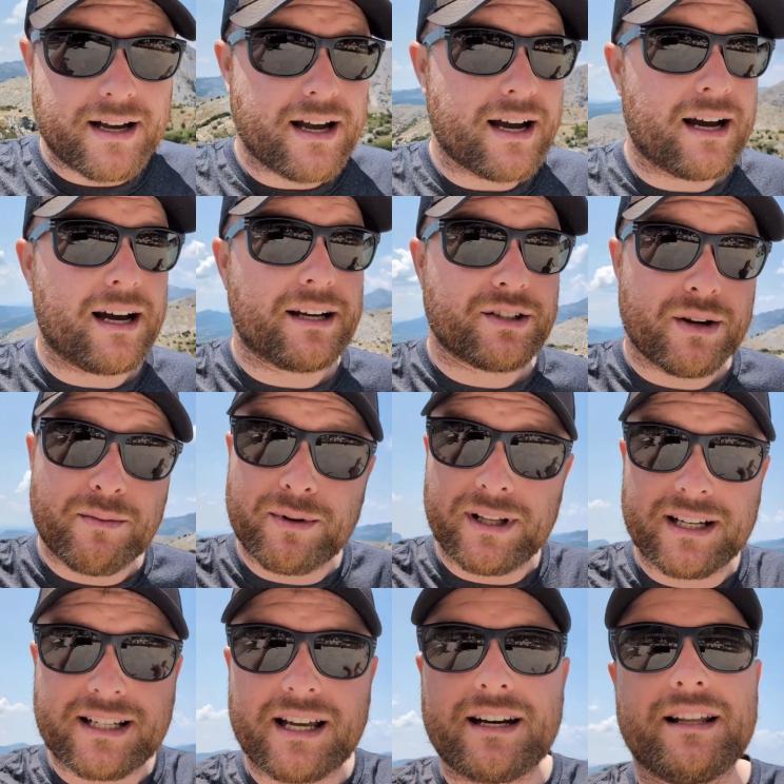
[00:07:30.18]
Uh, so I'm really
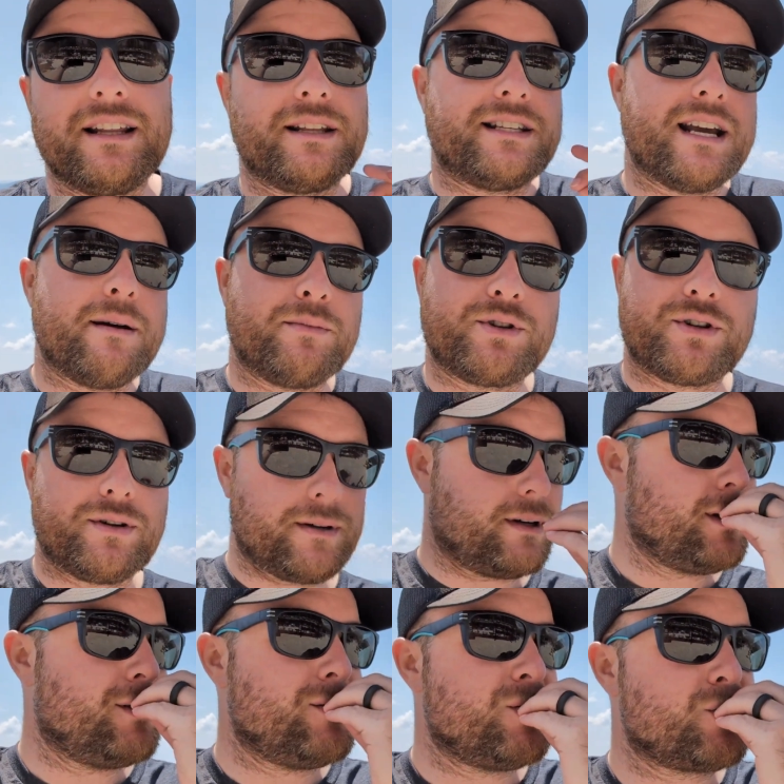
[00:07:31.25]
excited and the temperature
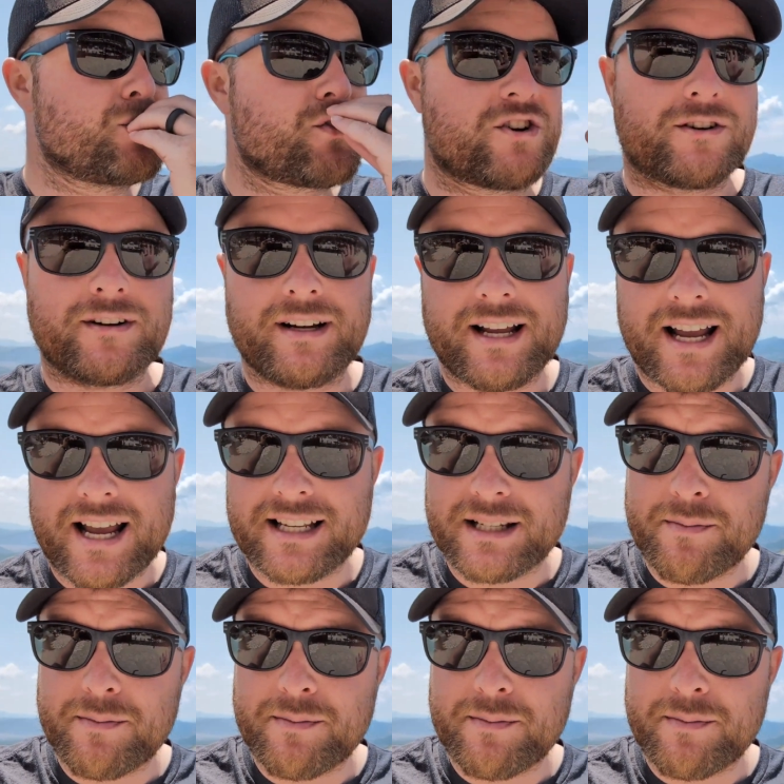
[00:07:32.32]
is